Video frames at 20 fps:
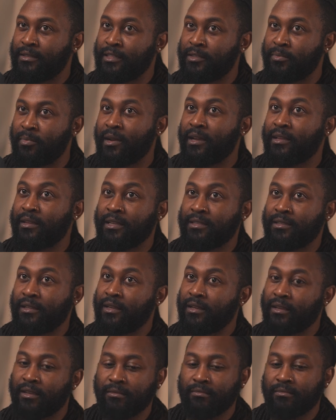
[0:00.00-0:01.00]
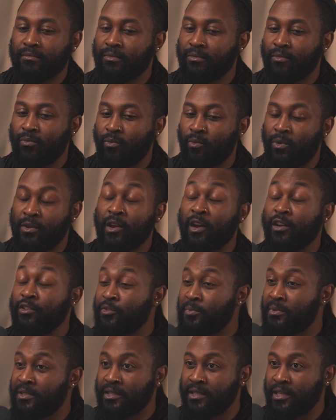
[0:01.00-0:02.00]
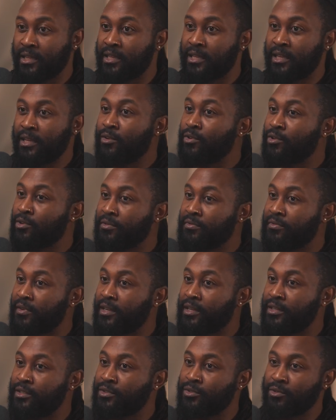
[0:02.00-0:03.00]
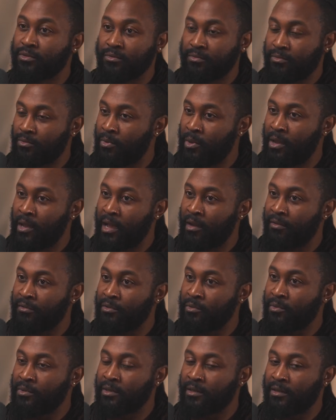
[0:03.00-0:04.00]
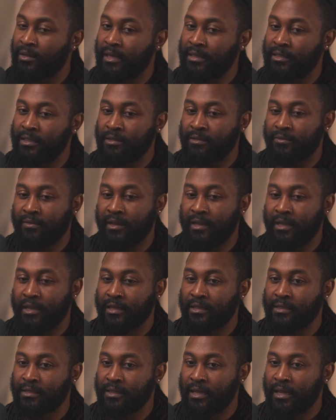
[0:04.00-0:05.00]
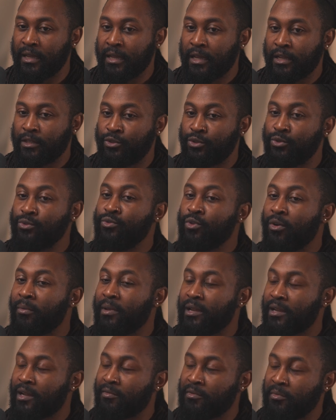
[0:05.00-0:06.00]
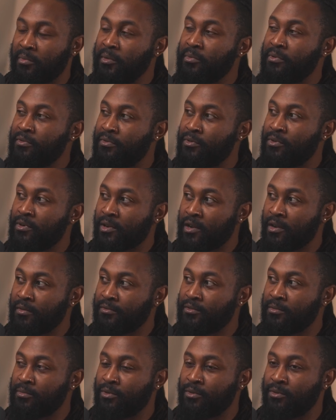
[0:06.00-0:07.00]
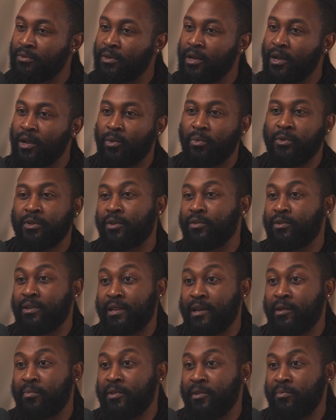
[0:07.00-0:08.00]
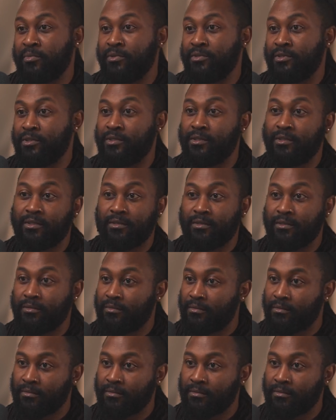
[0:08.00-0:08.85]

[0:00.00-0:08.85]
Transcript: Despite that's like 100% a kink or a fetish or however you want to identify it as, to not make other people feel uncomfortable, we don't allow people to just